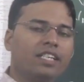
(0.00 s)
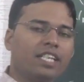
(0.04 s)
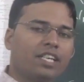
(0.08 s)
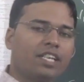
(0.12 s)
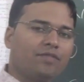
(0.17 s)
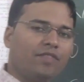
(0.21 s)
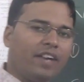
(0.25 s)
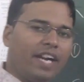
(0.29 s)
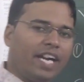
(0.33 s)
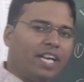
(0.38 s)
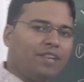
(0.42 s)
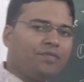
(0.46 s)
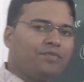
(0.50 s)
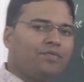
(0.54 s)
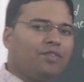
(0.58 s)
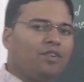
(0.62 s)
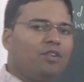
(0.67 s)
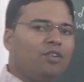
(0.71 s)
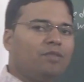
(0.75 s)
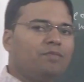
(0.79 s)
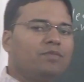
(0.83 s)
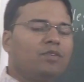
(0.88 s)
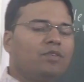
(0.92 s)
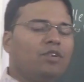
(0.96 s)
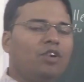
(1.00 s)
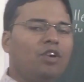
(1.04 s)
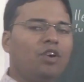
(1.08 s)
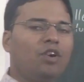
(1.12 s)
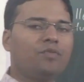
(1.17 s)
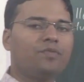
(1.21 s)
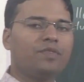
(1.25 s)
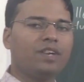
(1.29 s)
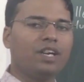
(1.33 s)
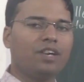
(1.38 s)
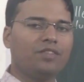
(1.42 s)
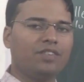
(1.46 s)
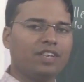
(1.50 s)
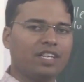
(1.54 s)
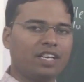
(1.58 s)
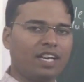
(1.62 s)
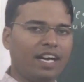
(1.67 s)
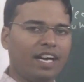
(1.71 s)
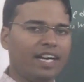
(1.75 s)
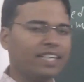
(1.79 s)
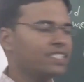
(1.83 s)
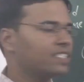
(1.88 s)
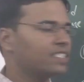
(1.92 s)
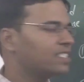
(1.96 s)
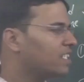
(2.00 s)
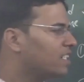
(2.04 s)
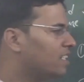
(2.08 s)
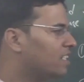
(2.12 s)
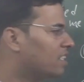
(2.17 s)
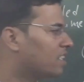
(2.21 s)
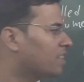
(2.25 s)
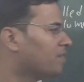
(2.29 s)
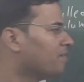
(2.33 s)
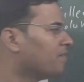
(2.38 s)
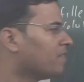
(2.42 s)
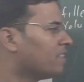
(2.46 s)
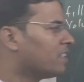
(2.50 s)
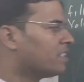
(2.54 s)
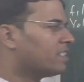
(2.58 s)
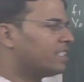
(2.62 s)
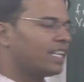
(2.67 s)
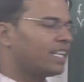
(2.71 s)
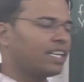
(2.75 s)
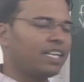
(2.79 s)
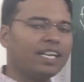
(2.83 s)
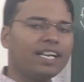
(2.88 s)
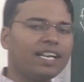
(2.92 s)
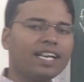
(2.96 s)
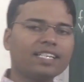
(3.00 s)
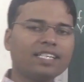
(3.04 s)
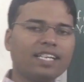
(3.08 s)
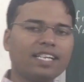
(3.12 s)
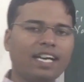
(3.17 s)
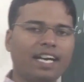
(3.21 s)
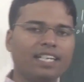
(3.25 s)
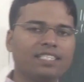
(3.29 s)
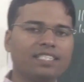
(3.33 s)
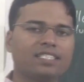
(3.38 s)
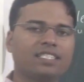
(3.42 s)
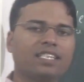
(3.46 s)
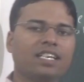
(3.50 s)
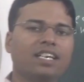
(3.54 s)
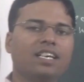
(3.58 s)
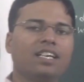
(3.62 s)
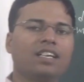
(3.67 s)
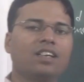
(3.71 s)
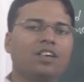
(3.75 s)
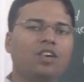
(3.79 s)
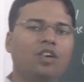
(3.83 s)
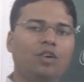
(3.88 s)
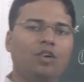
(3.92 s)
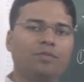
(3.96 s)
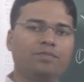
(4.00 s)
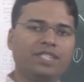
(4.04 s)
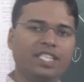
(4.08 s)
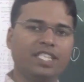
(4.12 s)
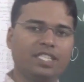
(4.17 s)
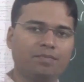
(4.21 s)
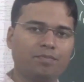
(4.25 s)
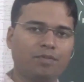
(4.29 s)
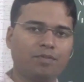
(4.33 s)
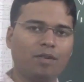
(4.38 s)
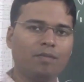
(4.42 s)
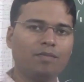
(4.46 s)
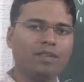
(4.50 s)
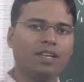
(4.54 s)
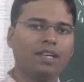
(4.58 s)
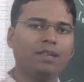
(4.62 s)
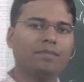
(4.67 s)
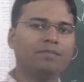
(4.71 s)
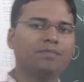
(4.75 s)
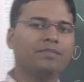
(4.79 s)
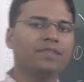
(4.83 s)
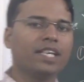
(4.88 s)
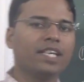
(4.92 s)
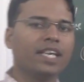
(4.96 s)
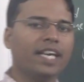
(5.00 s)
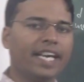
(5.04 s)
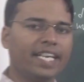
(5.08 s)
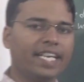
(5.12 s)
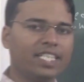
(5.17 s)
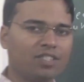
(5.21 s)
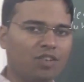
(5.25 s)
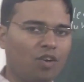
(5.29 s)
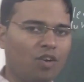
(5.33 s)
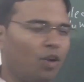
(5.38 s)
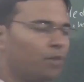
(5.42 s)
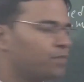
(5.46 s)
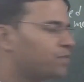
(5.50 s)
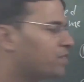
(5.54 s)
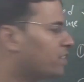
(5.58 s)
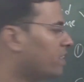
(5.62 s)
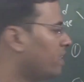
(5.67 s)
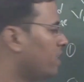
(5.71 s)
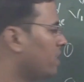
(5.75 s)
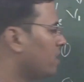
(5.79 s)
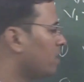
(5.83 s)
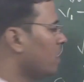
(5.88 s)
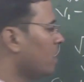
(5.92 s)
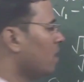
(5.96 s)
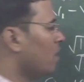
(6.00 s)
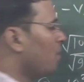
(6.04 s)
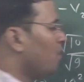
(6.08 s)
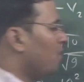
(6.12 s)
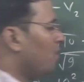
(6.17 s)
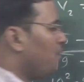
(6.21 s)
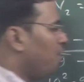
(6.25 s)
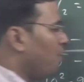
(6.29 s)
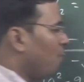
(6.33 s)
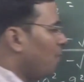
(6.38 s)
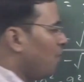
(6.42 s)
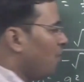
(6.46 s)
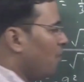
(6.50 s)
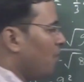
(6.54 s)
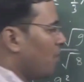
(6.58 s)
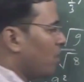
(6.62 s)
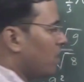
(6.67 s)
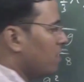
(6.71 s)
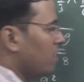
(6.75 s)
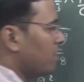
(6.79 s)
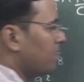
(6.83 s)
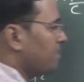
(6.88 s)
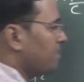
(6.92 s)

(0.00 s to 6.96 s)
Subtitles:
required form of our answer. The correct answer of this problem is option 4.